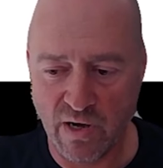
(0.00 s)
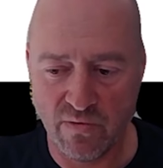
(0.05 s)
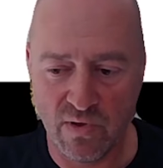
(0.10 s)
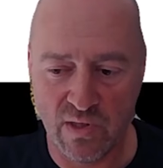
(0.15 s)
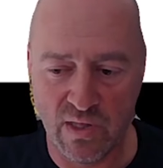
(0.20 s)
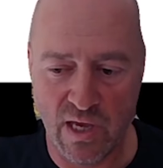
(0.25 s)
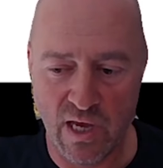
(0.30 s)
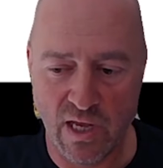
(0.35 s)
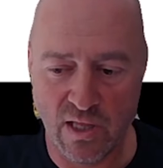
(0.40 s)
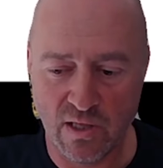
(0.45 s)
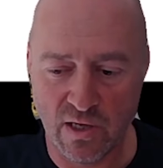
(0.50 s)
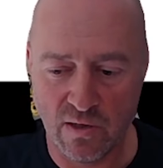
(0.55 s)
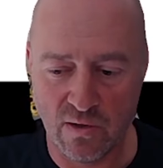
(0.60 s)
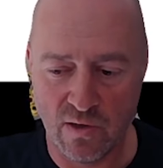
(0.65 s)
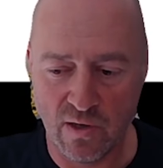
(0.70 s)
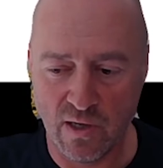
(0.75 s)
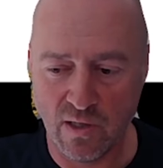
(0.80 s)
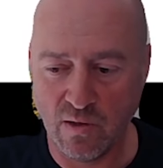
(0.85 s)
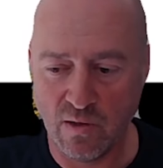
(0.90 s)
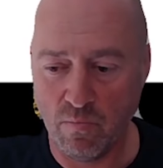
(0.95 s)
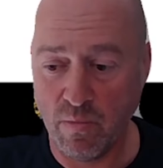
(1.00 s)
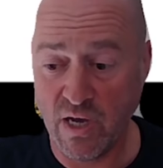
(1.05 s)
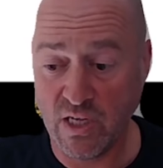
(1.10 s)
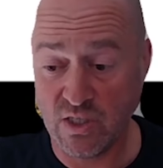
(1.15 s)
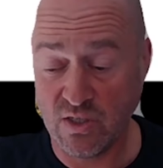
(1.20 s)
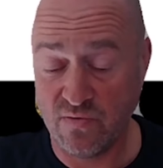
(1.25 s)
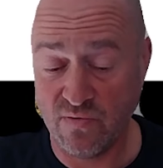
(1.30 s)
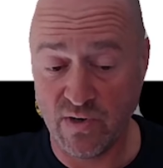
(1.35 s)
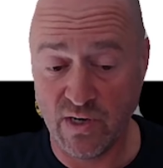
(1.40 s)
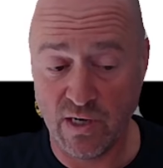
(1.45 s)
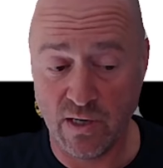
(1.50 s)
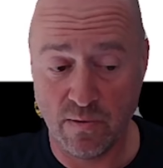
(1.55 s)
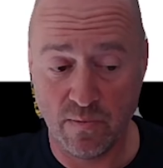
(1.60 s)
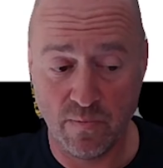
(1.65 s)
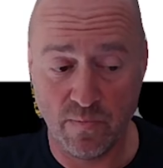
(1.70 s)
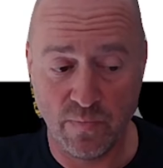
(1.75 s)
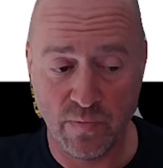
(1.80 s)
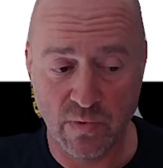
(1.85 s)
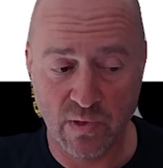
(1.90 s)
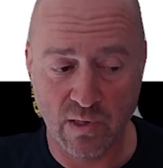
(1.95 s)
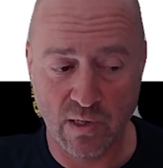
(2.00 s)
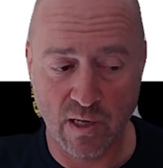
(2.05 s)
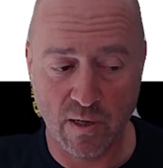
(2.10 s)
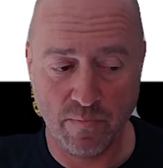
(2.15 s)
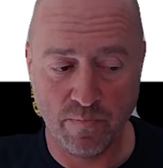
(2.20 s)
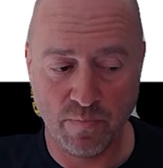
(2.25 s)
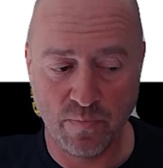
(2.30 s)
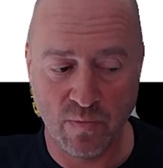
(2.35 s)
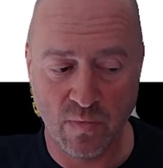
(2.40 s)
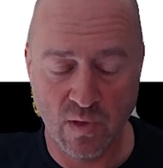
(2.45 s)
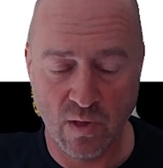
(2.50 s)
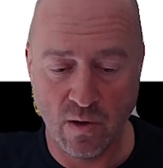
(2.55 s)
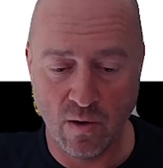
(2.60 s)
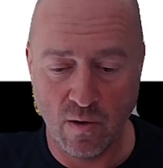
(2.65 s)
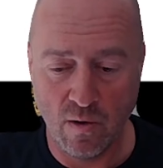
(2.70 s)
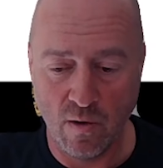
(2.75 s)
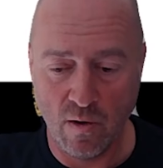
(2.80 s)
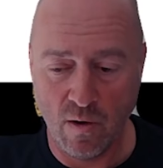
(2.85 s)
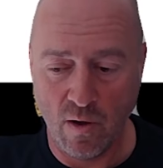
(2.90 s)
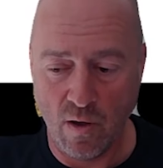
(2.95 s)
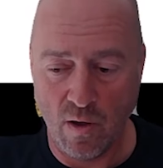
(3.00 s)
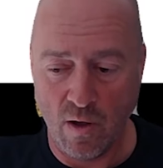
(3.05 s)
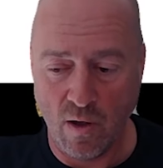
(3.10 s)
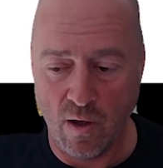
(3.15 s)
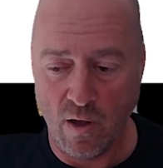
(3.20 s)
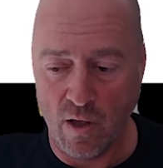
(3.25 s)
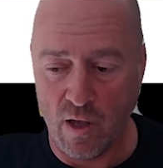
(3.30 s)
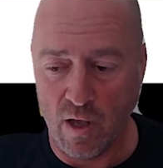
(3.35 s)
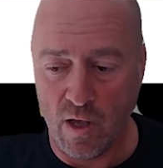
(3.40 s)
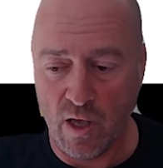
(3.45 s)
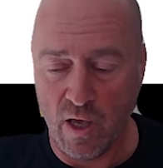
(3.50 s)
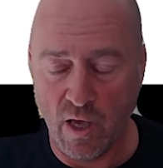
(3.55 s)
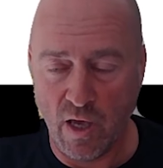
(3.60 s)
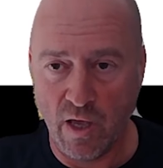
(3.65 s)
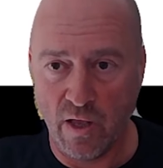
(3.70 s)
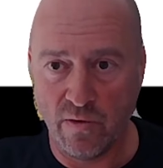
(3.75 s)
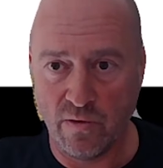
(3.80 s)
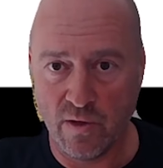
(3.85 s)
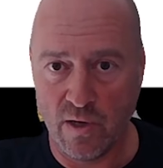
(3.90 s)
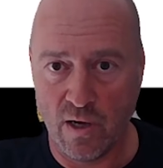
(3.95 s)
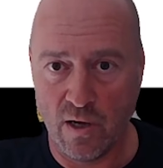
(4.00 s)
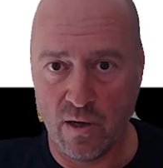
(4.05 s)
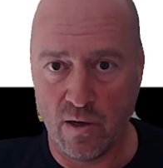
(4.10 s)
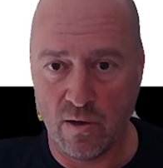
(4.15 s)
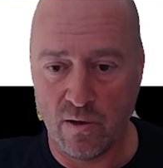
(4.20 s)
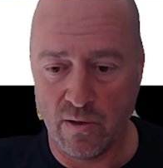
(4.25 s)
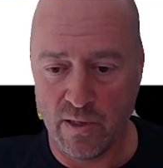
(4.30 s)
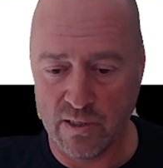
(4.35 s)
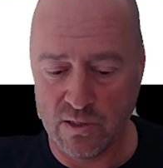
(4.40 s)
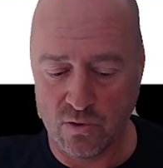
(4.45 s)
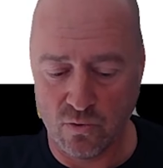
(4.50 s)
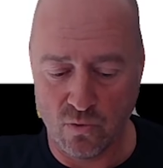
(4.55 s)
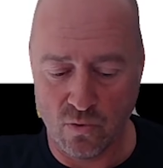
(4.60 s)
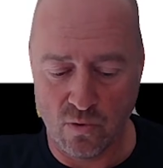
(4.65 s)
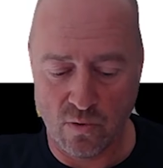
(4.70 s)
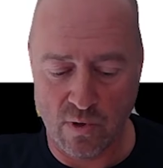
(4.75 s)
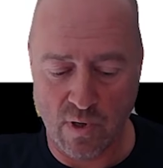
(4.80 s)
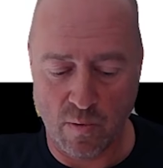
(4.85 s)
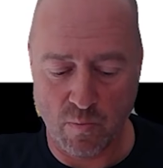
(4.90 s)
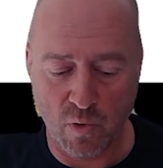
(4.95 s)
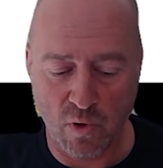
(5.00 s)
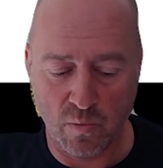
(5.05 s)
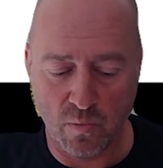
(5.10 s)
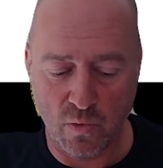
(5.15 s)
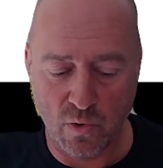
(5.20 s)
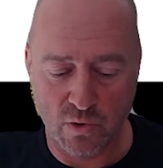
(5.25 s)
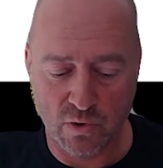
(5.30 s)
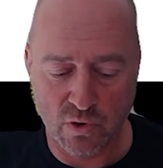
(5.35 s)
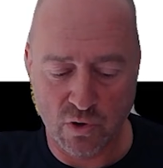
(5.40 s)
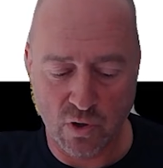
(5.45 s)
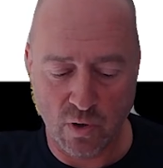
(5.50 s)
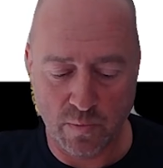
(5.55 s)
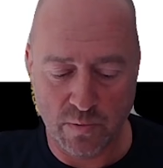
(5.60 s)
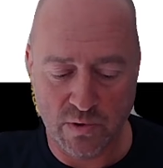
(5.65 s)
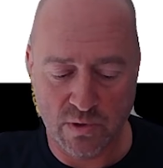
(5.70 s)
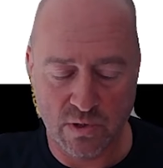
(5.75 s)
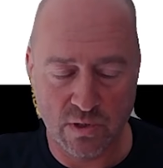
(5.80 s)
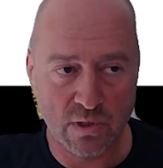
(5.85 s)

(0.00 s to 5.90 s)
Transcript: the data in batch 3. Okay, and let's do a couple more drops.